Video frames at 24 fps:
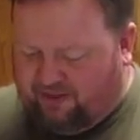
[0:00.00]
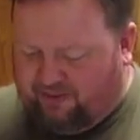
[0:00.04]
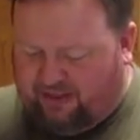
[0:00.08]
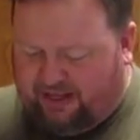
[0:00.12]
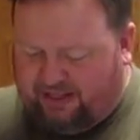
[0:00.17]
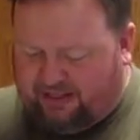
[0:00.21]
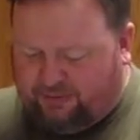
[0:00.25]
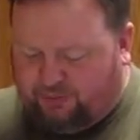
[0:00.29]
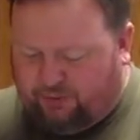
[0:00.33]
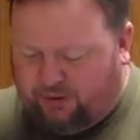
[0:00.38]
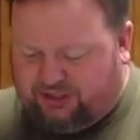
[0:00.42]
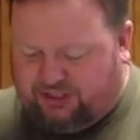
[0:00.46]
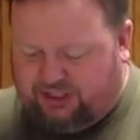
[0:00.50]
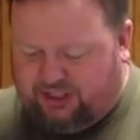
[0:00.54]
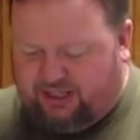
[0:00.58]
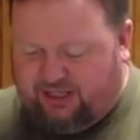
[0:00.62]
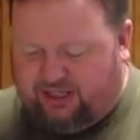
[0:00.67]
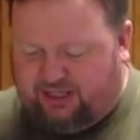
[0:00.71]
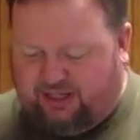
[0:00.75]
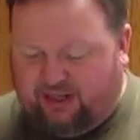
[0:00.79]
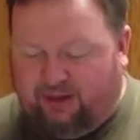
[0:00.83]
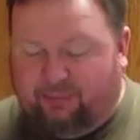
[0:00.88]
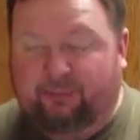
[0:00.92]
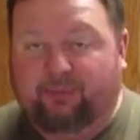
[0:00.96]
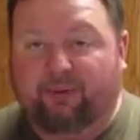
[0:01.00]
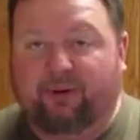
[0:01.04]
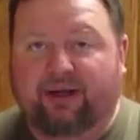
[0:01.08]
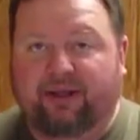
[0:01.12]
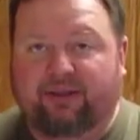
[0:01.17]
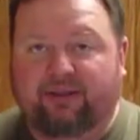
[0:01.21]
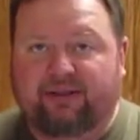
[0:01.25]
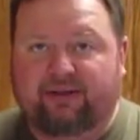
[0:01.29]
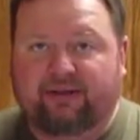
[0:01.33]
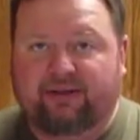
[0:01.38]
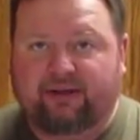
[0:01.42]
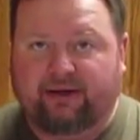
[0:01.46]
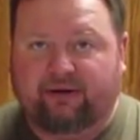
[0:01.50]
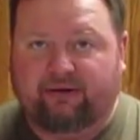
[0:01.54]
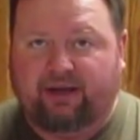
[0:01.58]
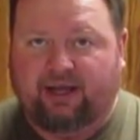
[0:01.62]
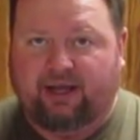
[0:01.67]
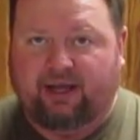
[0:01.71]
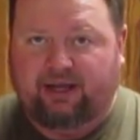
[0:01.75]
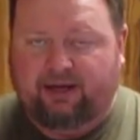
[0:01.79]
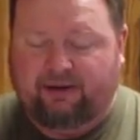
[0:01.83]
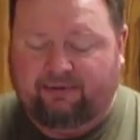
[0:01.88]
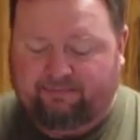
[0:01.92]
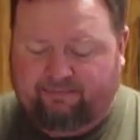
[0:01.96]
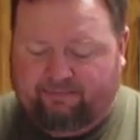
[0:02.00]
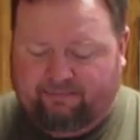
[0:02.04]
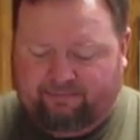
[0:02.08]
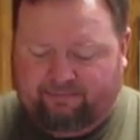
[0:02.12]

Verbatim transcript: that's what you end up with, okay?